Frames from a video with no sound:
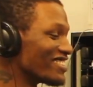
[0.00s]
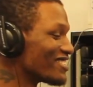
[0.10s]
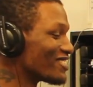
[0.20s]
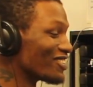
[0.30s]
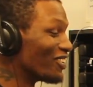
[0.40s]
It's
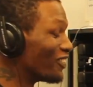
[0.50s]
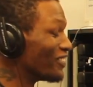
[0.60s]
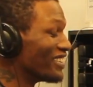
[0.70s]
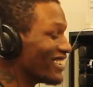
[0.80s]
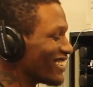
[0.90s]
so
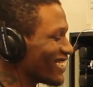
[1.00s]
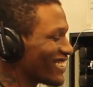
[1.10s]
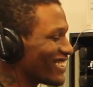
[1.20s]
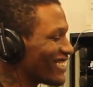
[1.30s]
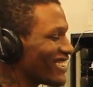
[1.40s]

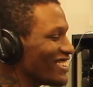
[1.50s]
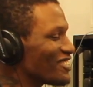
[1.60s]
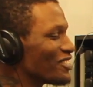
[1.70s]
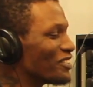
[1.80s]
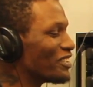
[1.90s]
yeah, and
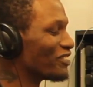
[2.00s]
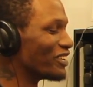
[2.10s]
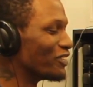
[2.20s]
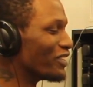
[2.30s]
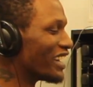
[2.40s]
it's so
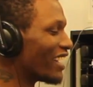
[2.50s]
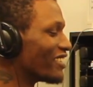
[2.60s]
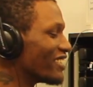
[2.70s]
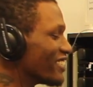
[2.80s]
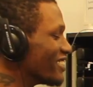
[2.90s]
different. You get
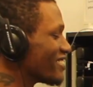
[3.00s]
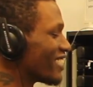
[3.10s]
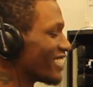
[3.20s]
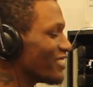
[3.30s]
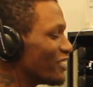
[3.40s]
out there, and it's
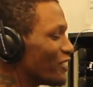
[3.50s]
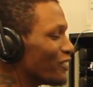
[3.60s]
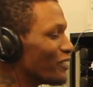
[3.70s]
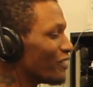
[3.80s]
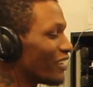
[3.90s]
like, you
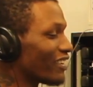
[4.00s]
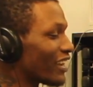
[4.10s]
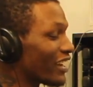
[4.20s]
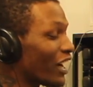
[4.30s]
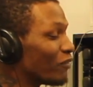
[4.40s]
know,
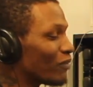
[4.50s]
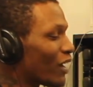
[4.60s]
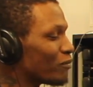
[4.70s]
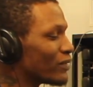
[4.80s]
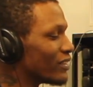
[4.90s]
like
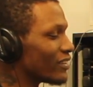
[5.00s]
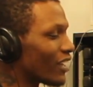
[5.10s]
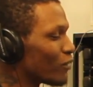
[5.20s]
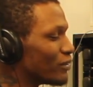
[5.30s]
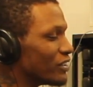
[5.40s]
I've been
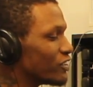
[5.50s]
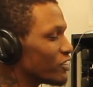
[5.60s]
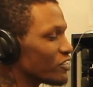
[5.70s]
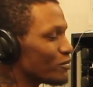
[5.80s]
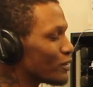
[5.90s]
a
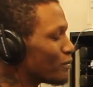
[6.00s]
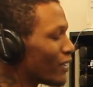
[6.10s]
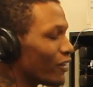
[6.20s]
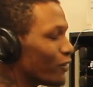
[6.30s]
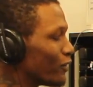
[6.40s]
Jersey boy
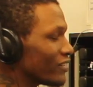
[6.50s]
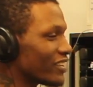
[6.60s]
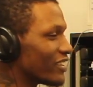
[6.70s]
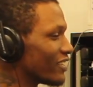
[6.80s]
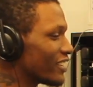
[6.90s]
my whole
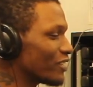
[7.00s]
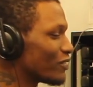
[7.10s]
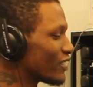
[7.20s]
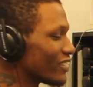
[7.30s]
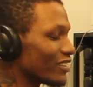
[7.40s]
entire life.
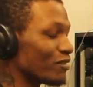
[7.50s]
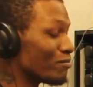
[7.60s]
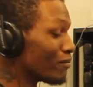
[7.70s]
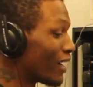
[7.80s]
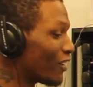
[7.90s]
Like
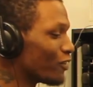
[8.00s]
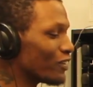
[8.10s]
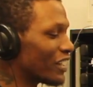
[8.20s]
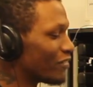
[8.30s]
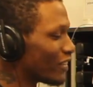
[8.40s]
my
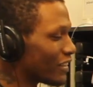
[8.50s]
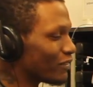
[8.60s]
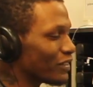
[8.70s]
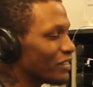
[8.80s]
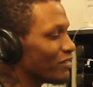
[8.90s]
whole life, I
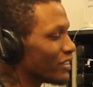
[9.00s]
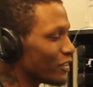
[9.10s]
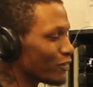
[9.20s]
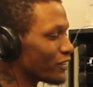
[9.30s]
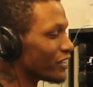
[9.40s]
never lived
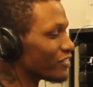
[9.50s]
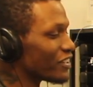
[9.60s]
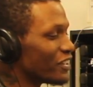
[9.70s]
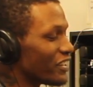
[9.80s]
anywhere else.